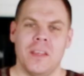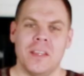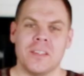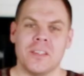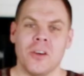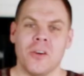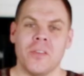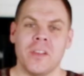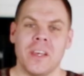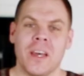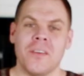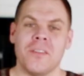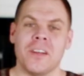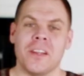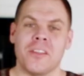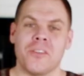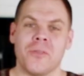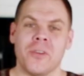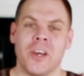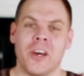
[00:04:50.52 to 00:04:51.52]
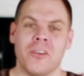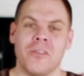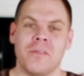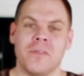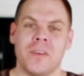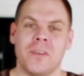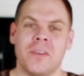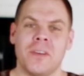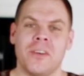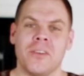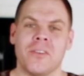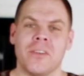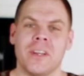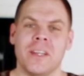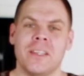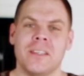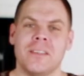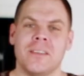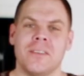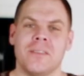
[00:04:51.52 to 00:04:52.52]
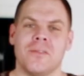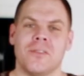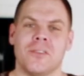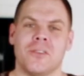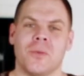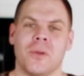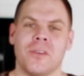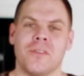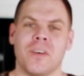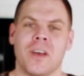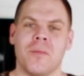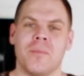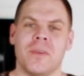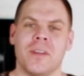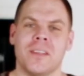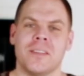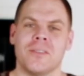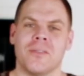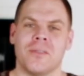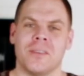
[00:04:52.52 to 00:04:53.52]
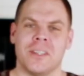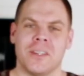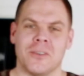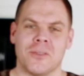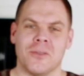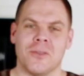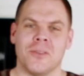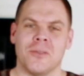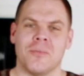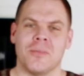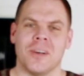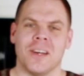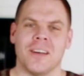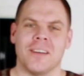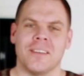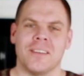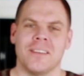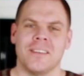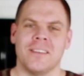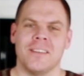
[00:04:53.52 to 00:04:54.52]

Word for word: These go in the oven at three hundred fifty degrees for twenty-five minutes or until golden brown.